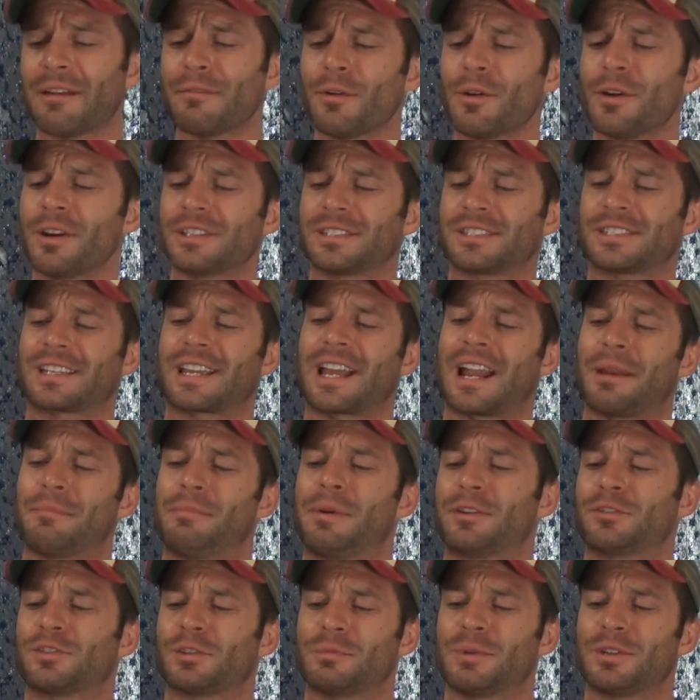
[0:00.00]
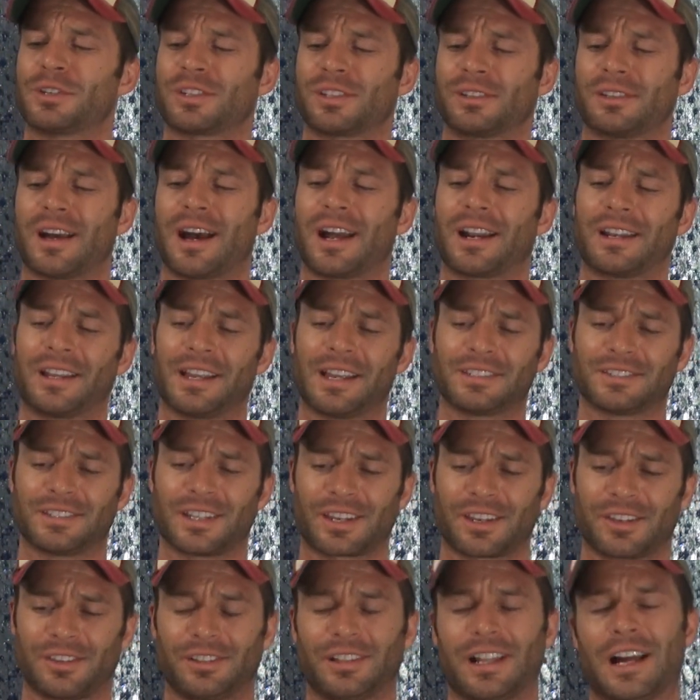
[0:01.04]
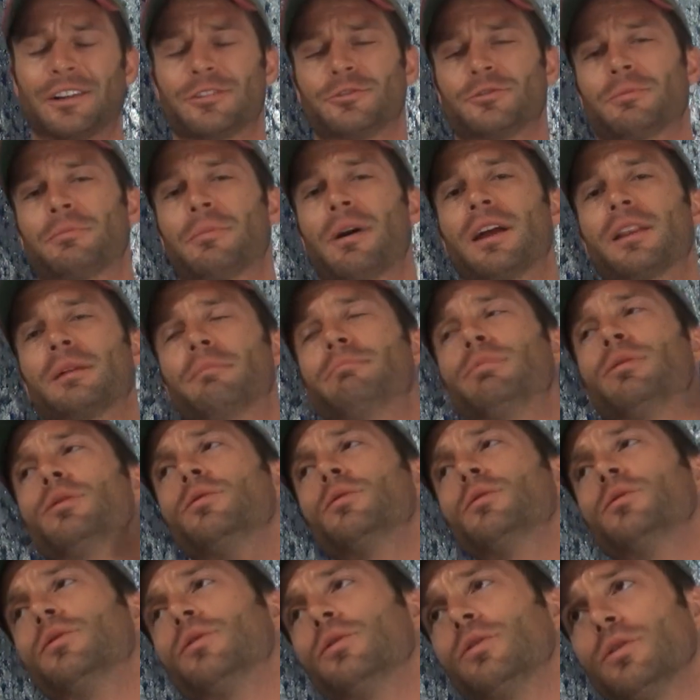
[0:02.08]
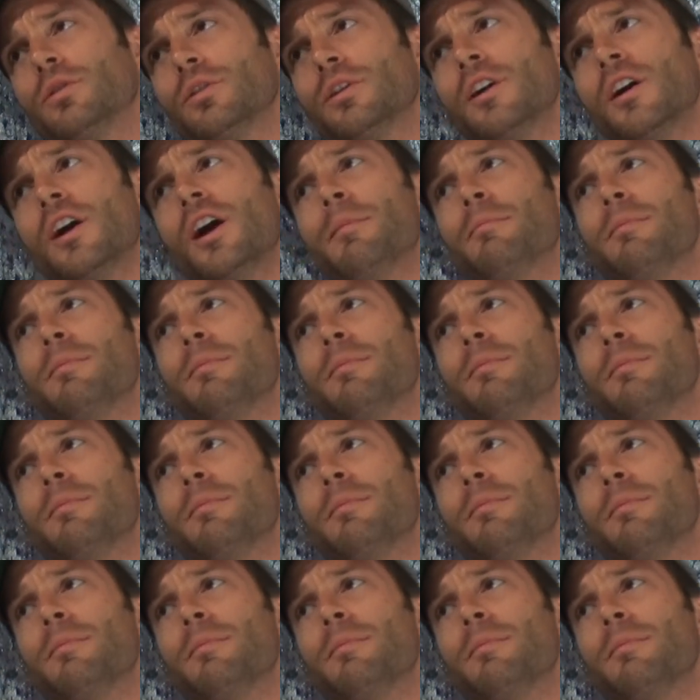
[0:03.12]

always kind of pictured michelada as like you're lounging by the pool,